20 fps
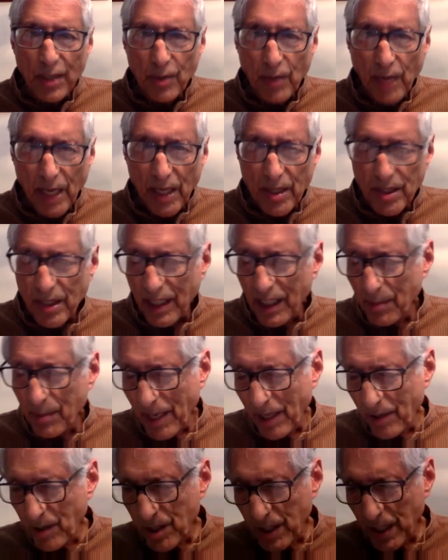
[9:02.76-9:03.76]
to answer in
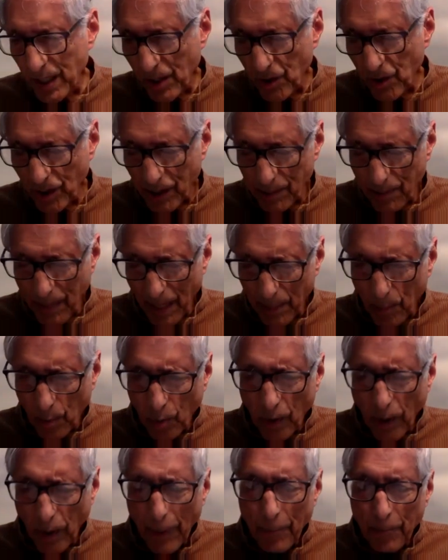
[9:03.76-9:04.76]
my research and in my
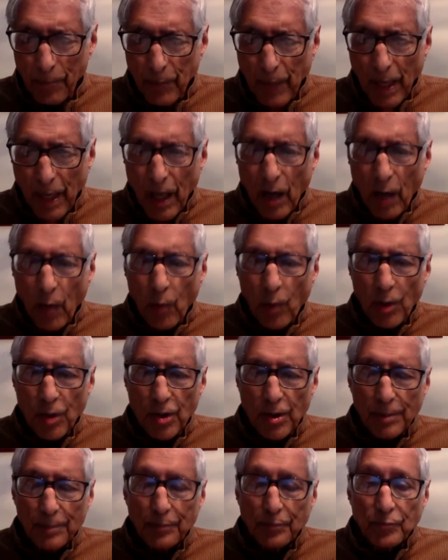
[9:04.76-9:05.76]
book
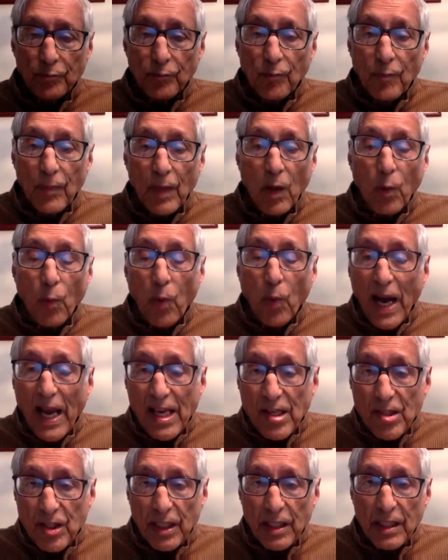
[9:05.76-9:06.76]
was, why
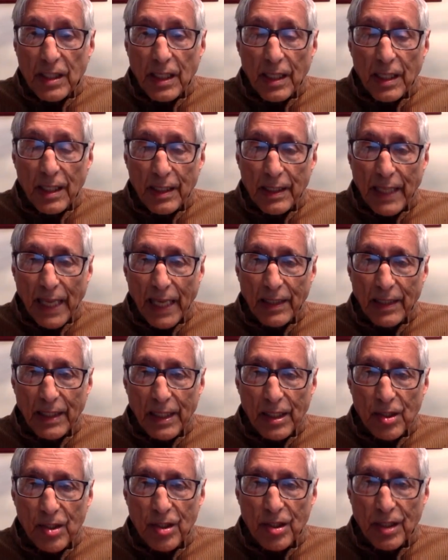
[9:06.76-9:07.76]
is it that
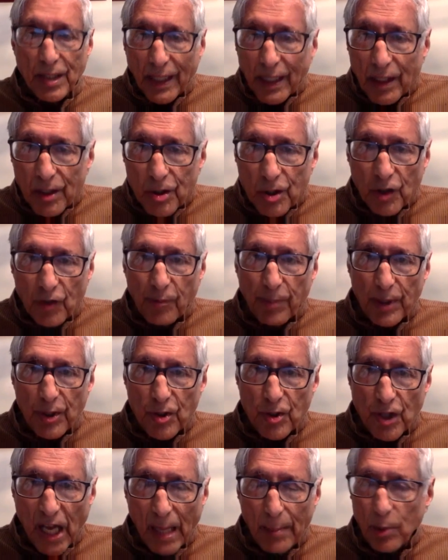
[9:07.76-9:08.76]
these Sikhs of
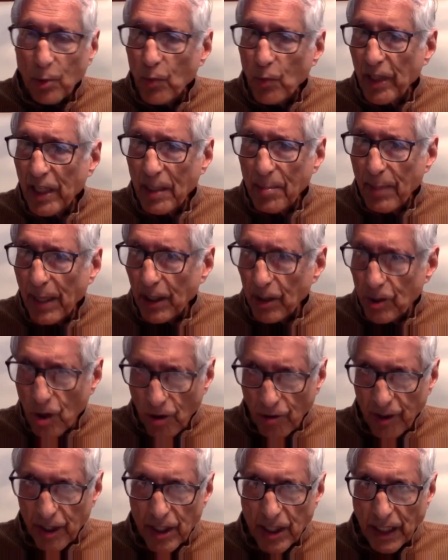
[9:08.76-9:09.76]
Punjab, who were a
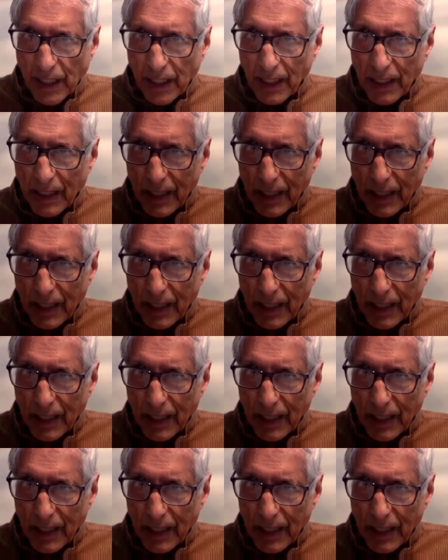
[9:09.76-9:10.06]
minority,